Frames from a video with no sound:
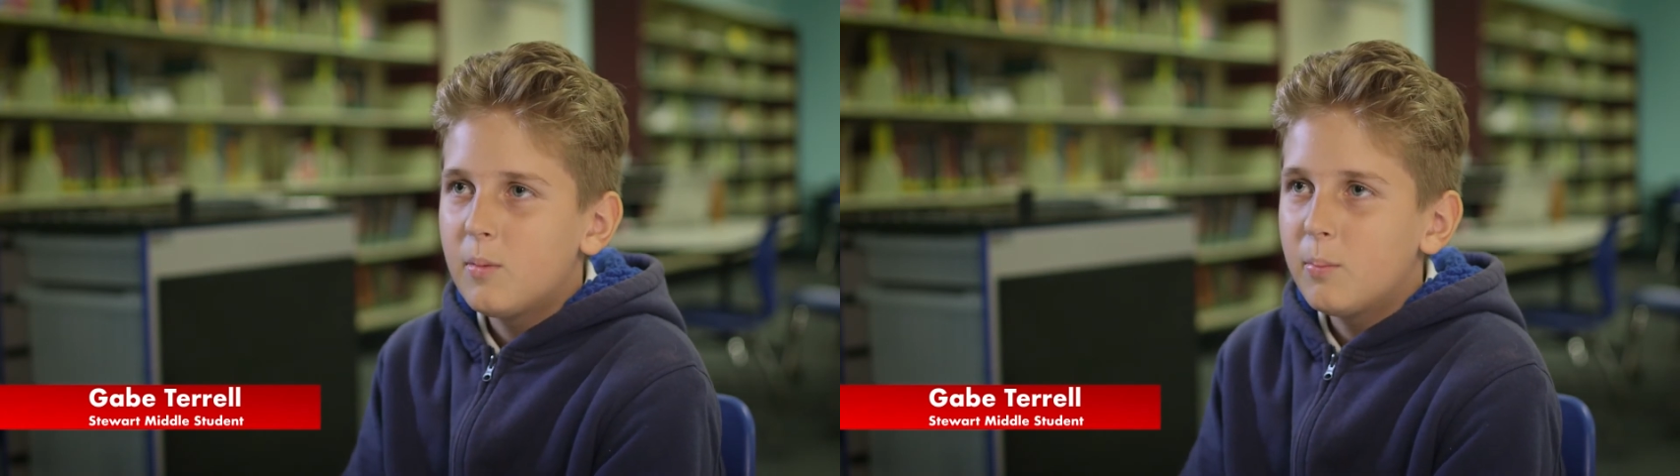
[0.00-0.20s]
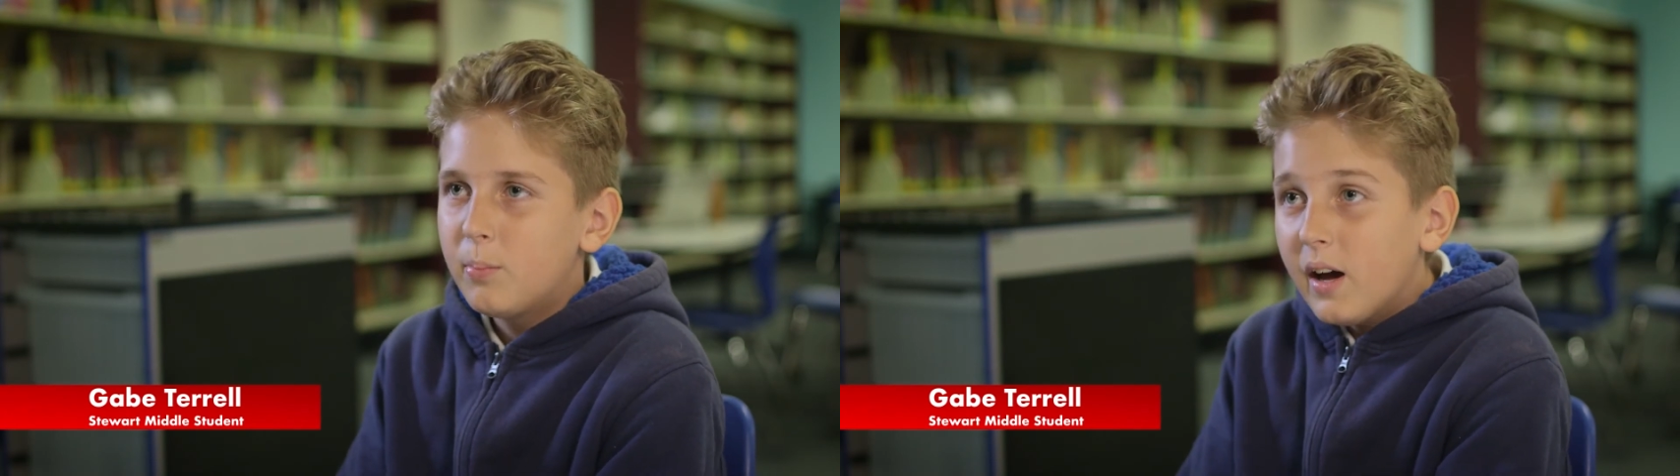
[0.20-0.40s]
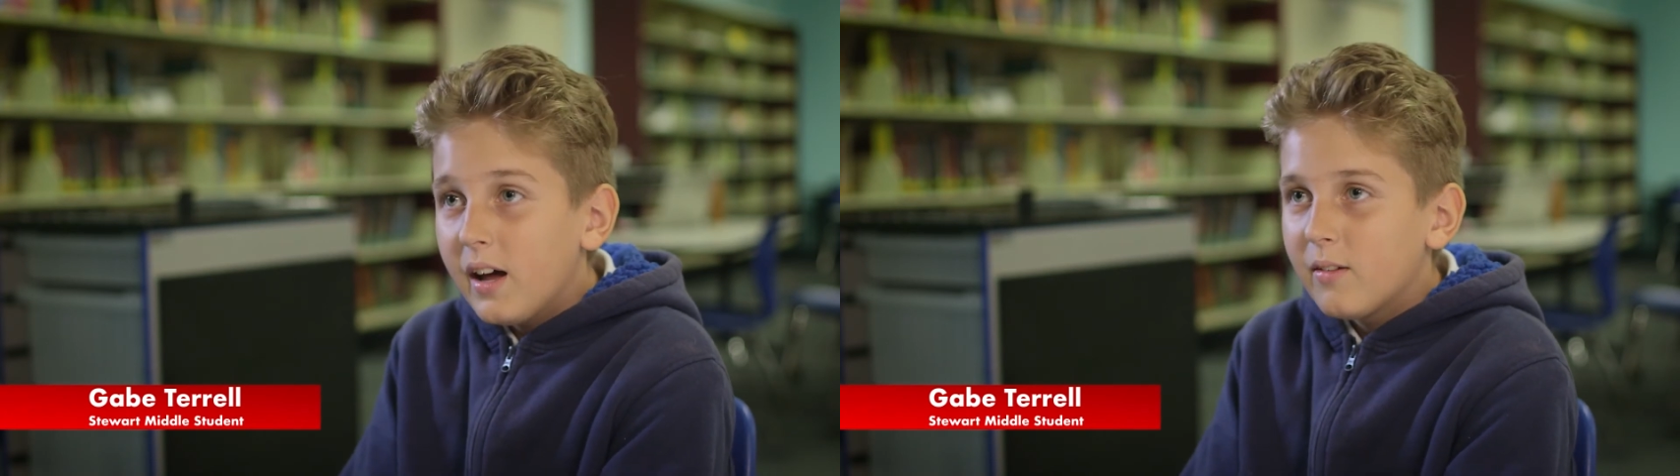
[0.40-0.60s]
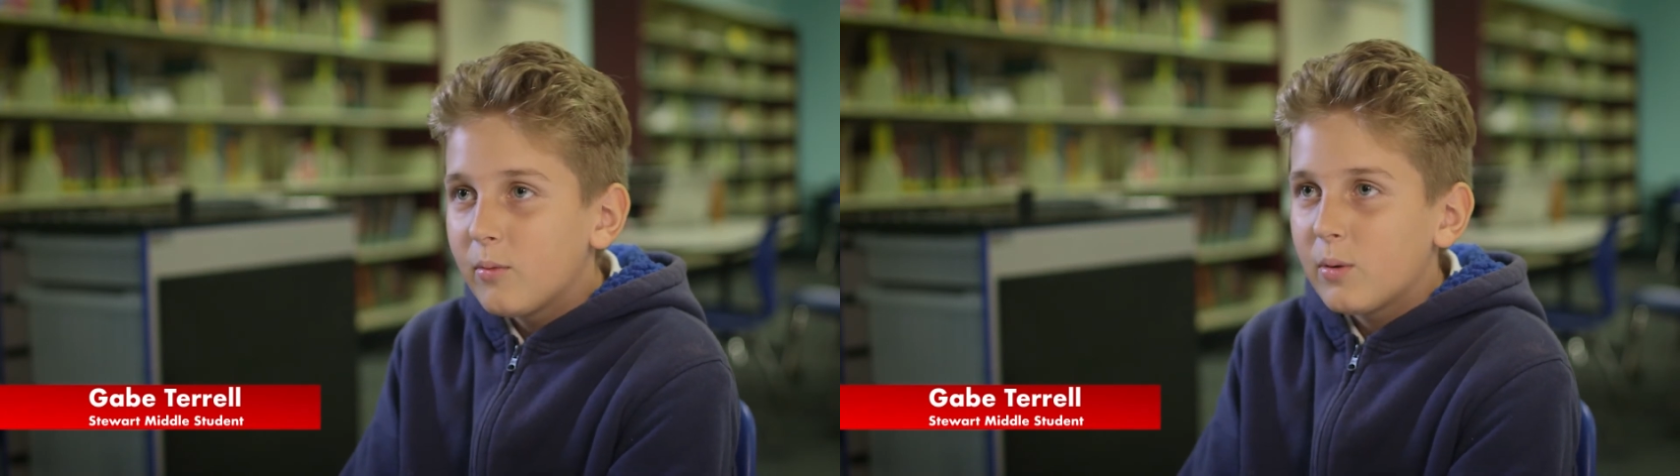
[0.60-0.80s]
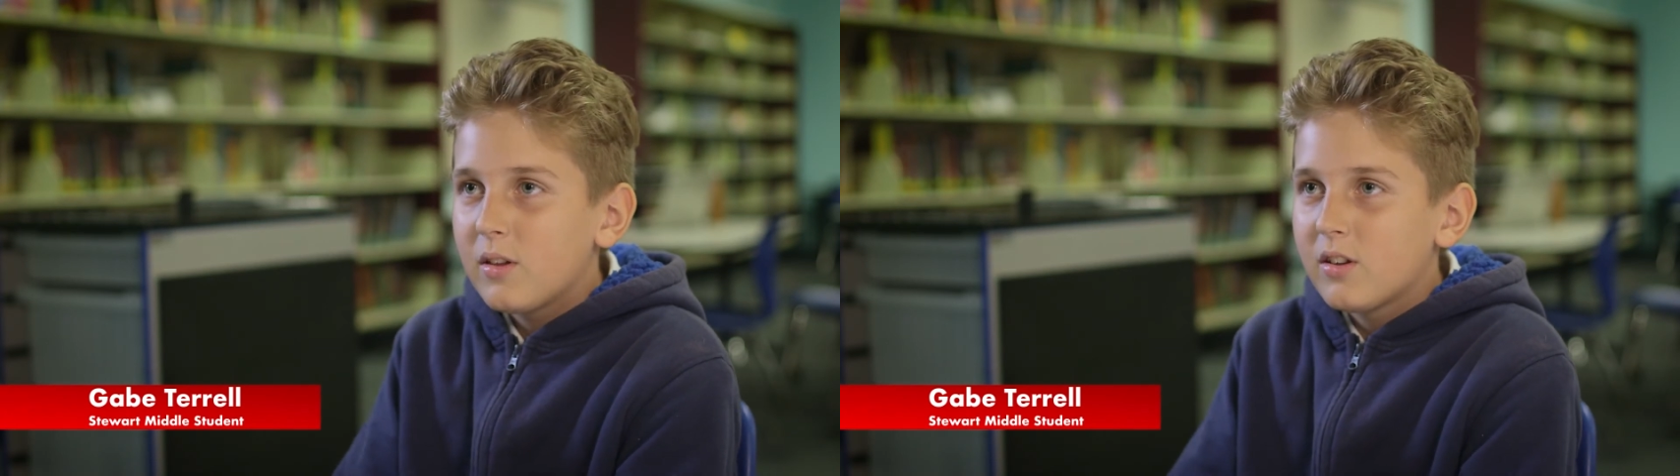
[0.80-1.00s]
But
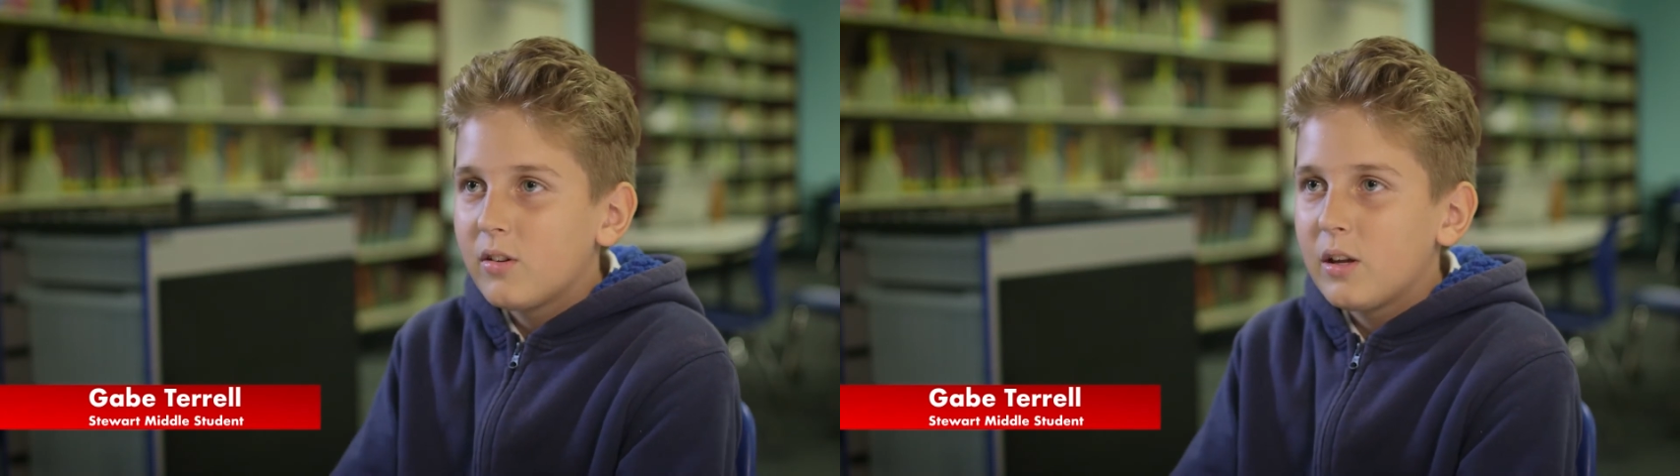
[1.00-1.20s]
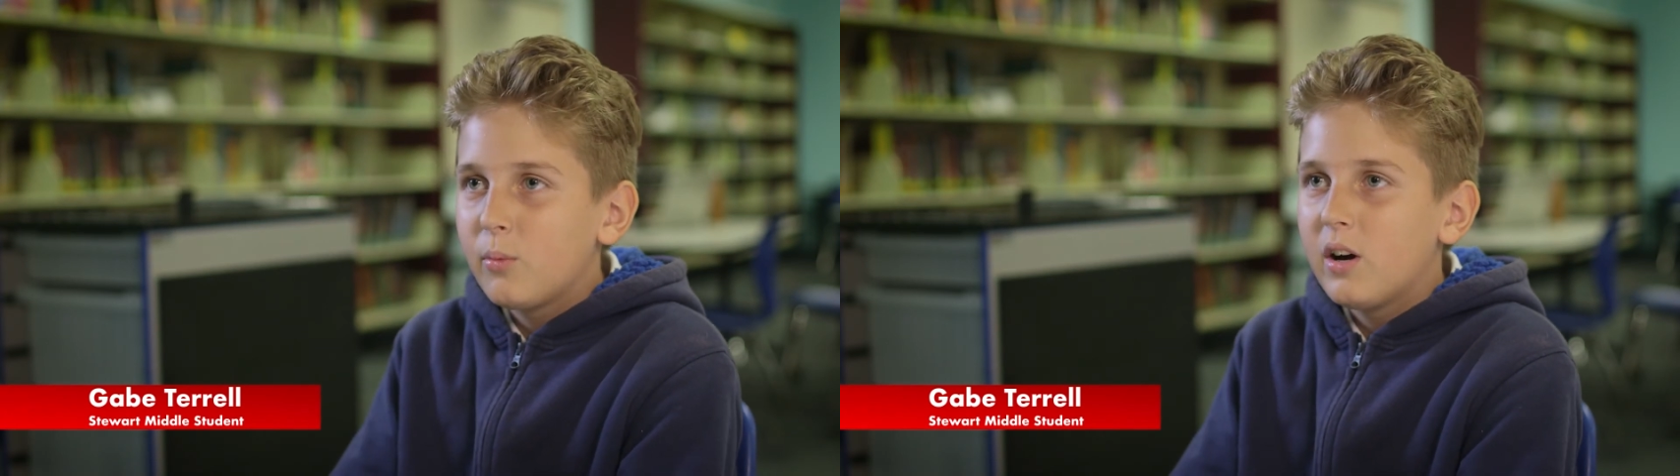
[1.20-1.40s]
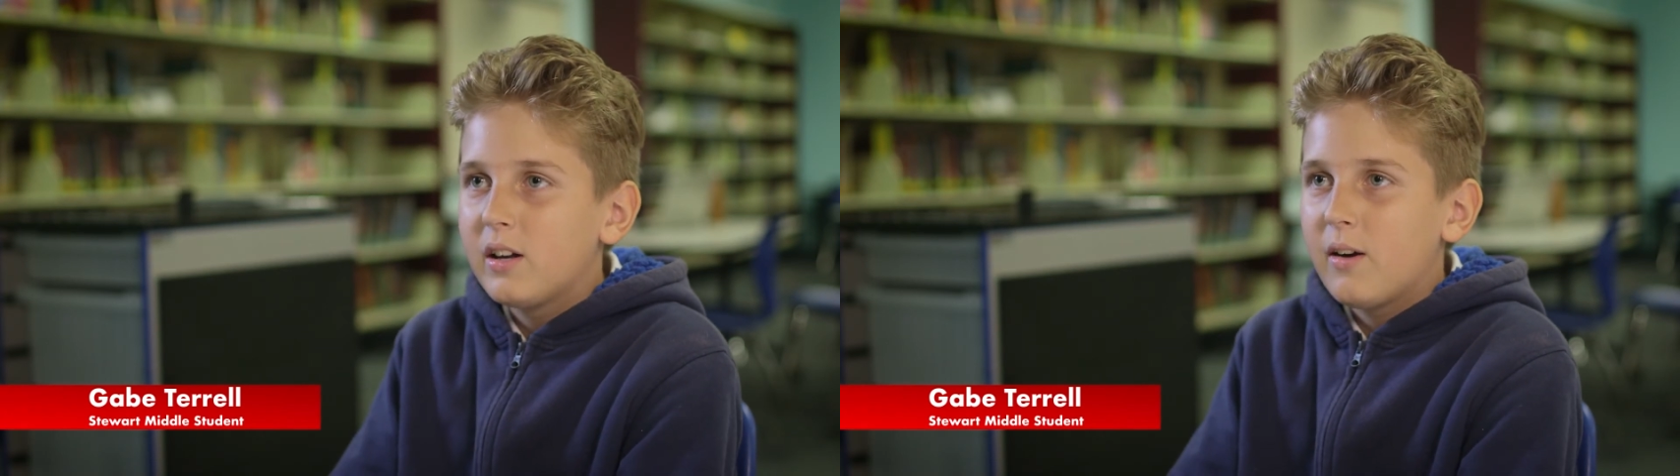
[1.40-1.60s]
when we suddenly won,